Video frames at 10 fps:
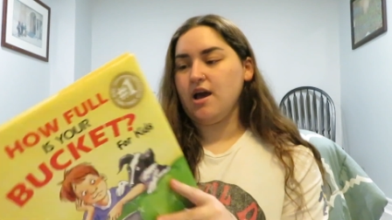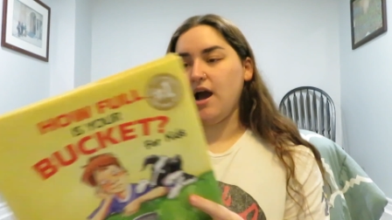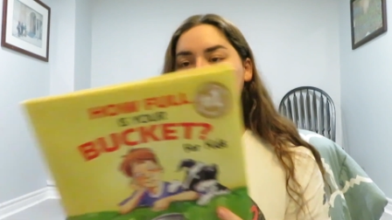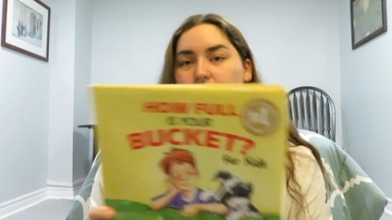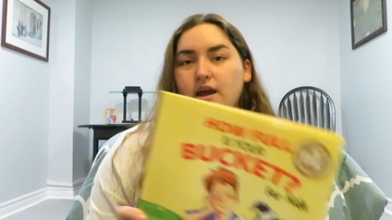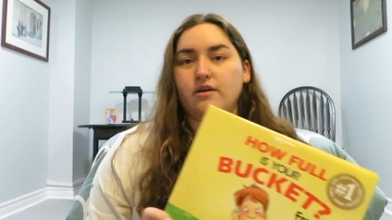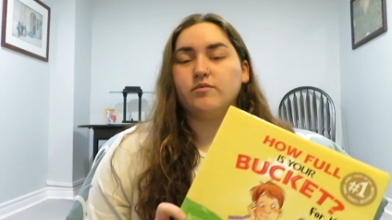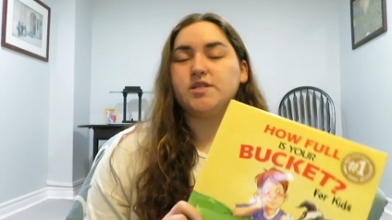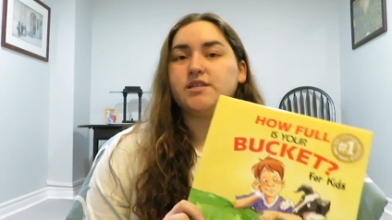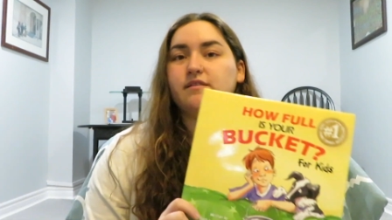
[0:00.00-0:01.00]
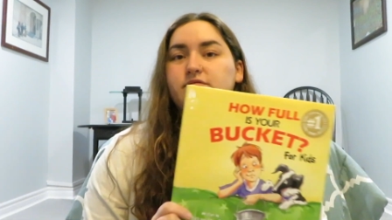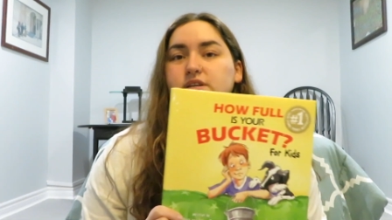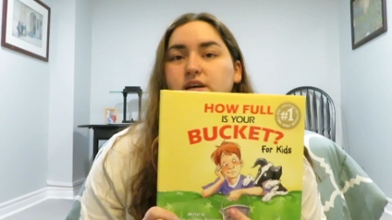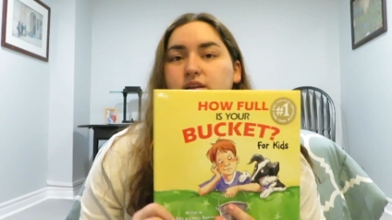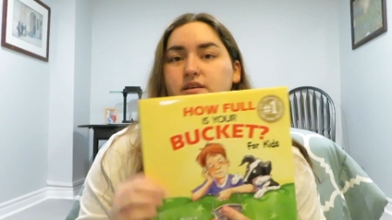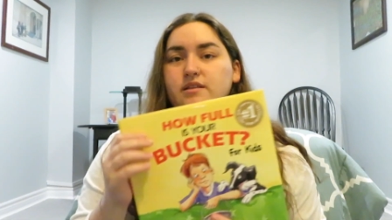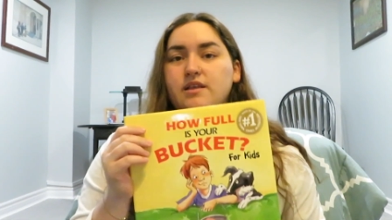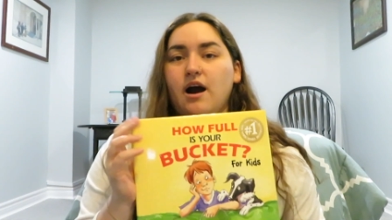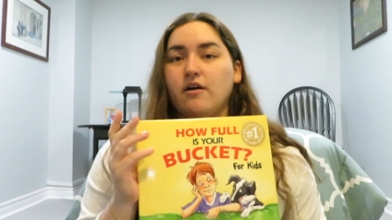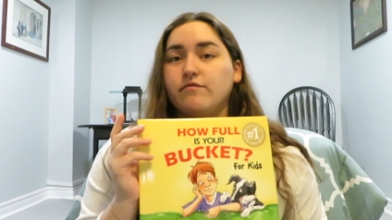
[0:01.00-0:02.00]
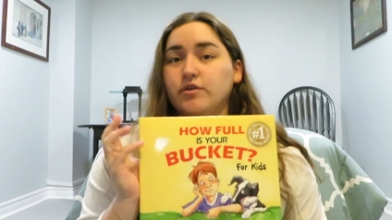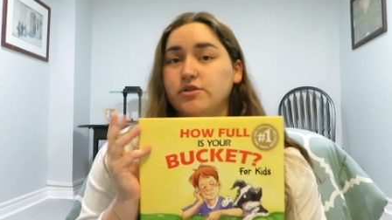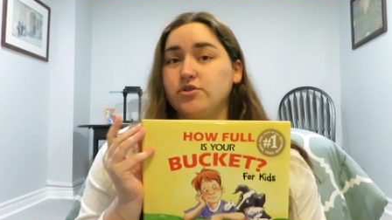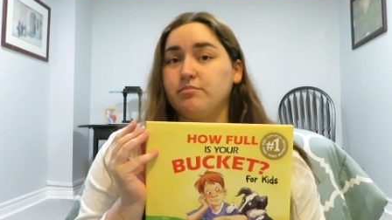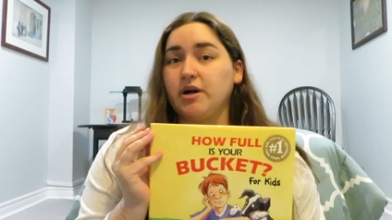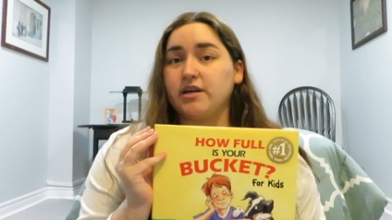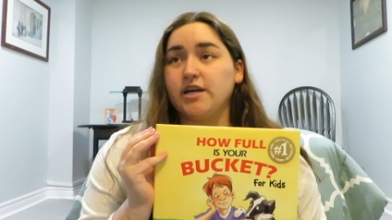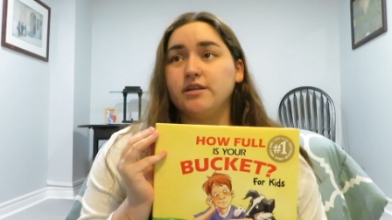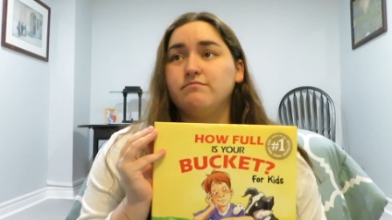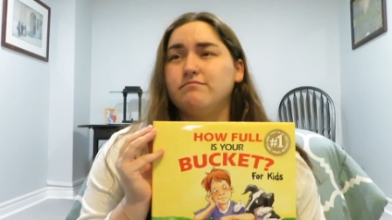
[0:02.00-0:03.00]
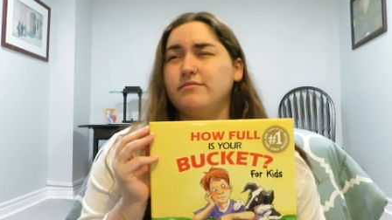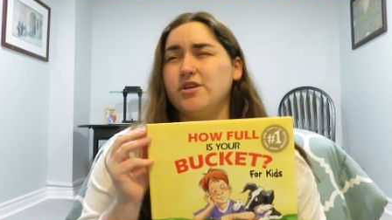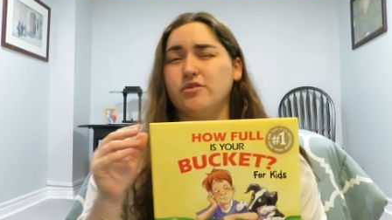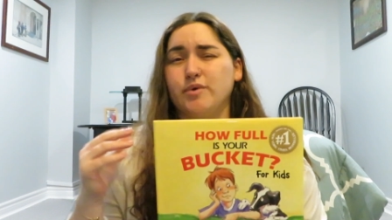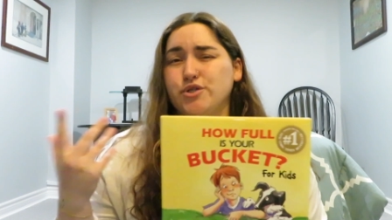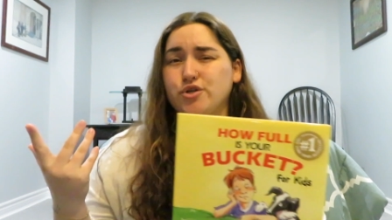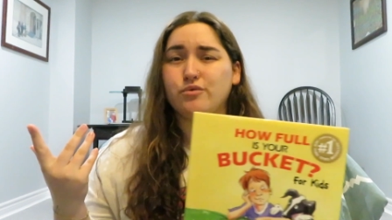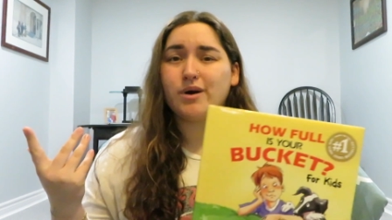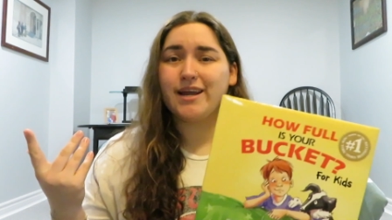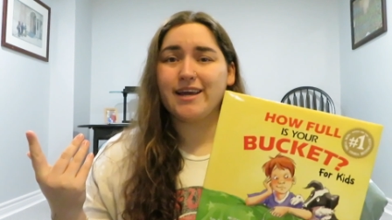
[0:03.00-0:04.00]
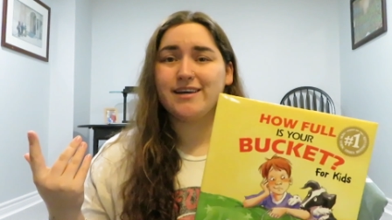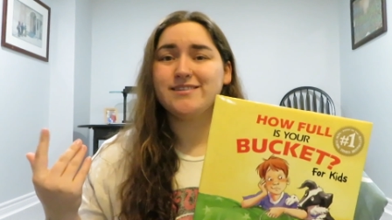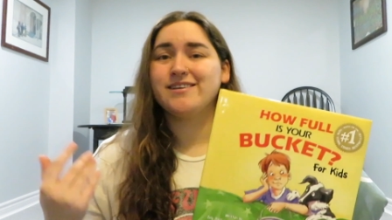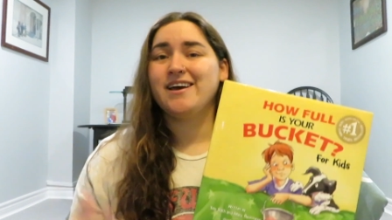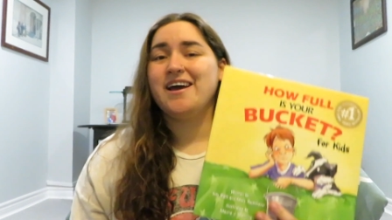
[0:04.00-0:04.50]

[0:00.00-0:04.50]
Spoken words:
I was gifted How Full Is Your Bucket, the original one, I guess,